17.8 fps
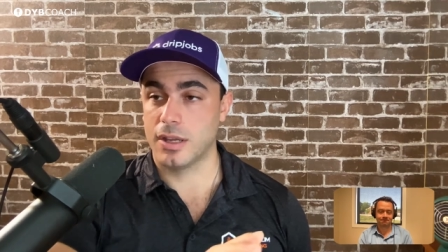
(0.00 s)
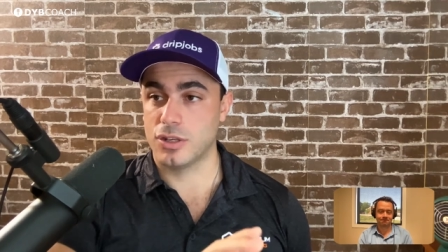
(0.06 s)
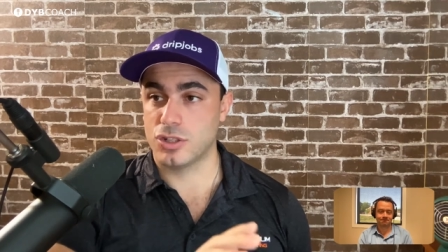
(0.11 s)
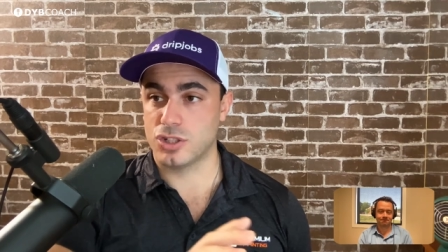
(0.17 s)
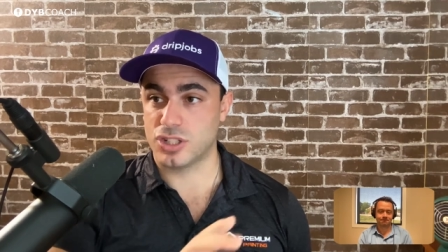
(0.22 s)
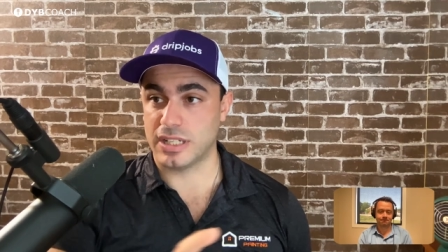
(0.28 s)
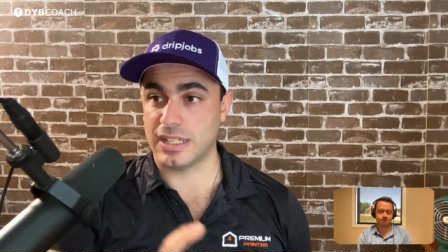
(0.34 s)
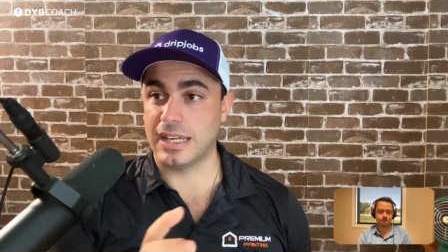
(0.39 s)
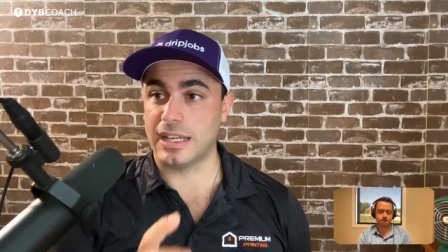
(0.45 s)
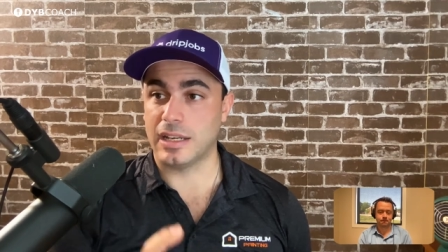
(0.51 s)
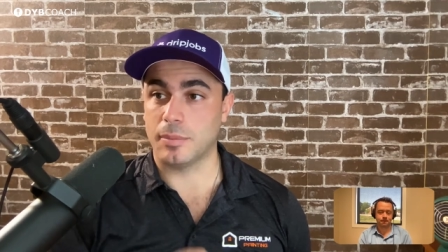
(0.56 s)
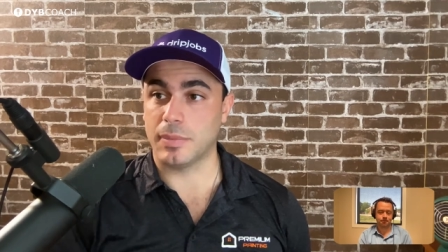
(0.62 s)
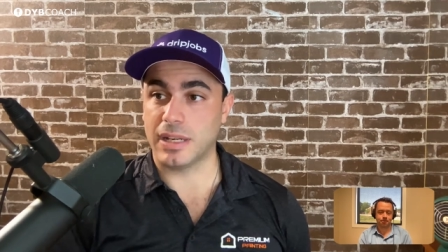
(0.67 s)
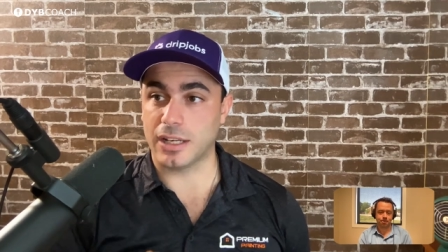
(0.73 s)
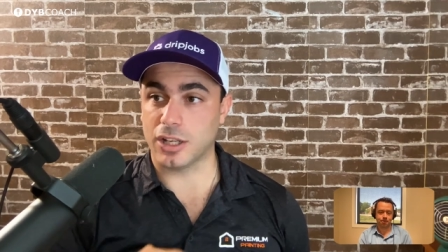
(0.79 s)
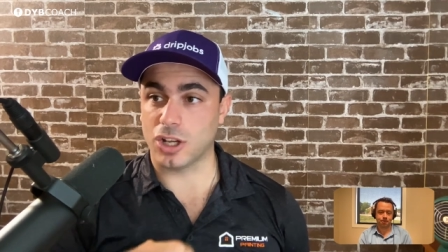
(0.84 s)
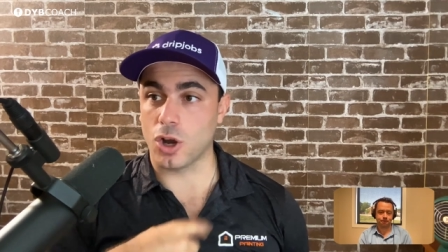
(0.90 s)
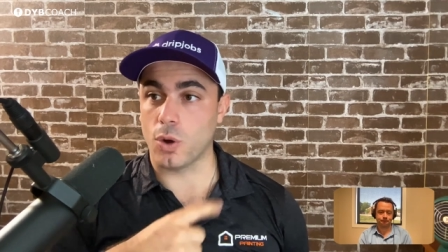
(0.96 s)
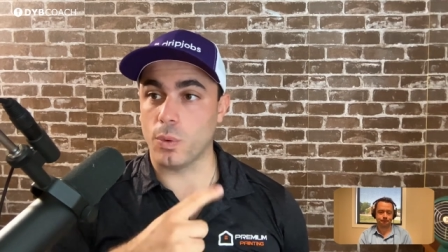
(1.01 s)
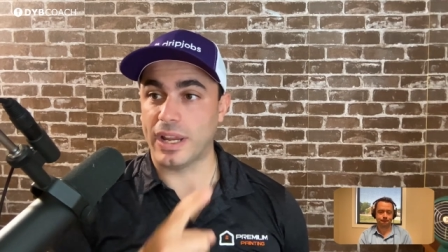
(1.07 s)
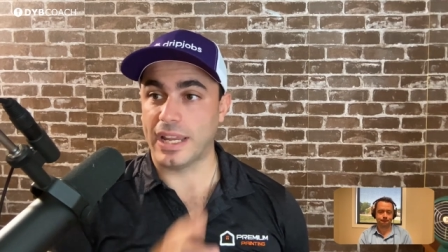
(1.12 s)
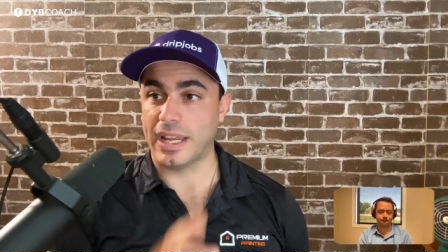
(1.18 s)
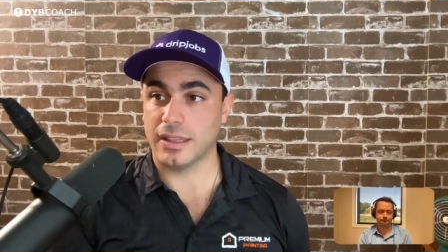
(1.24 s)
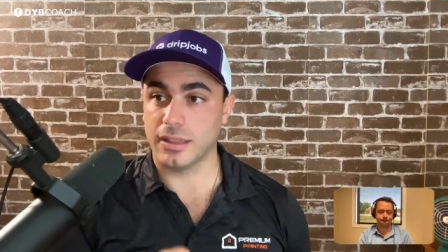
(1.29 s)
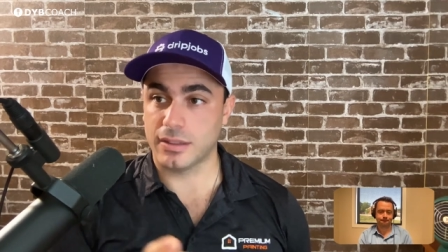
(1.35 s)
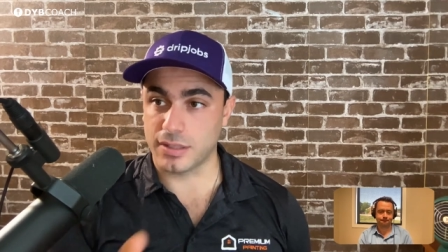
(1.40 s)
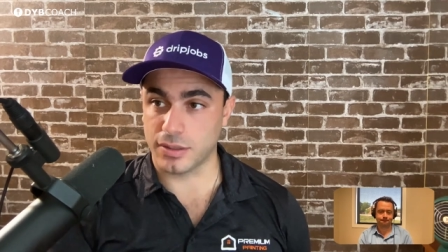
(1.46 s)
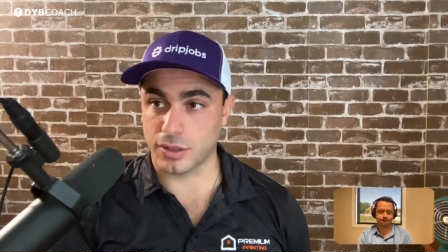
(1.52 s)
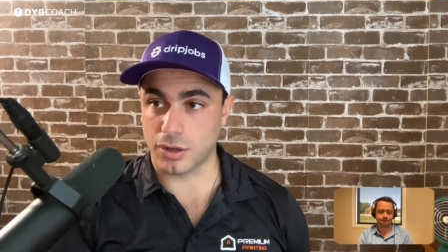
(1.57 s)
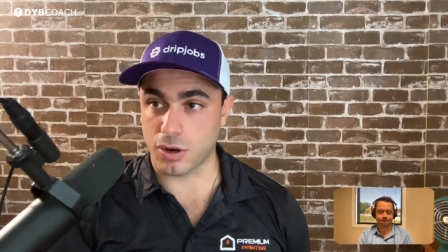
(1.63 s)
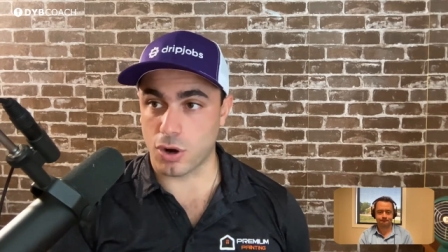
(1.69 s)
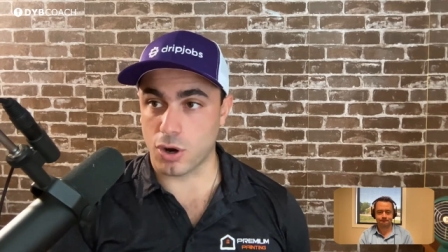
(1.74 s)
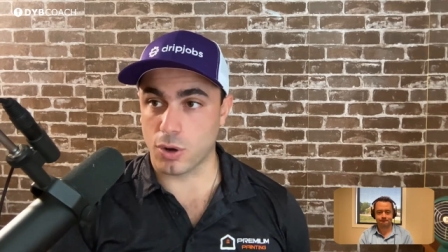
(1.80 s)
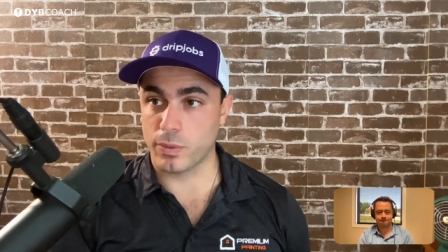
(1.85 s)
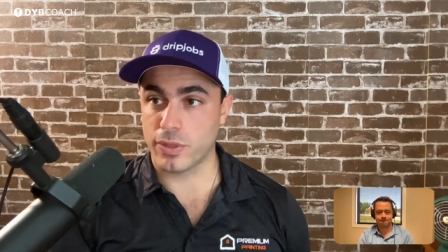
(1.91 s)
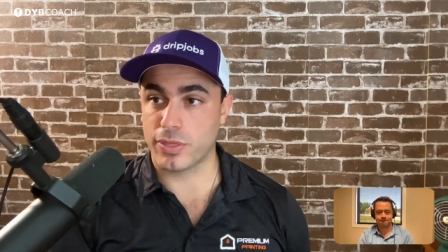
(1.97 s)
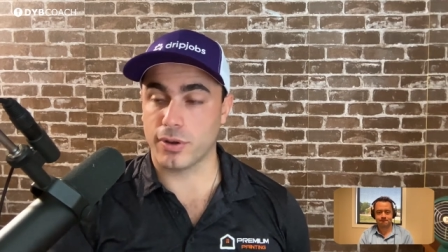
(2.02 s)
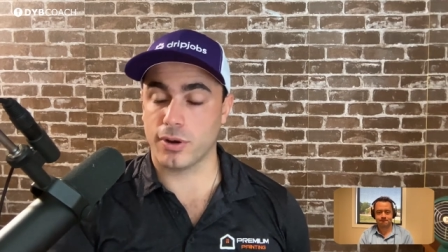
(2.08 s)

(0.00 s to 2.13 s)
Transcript: she needed me to go into the car with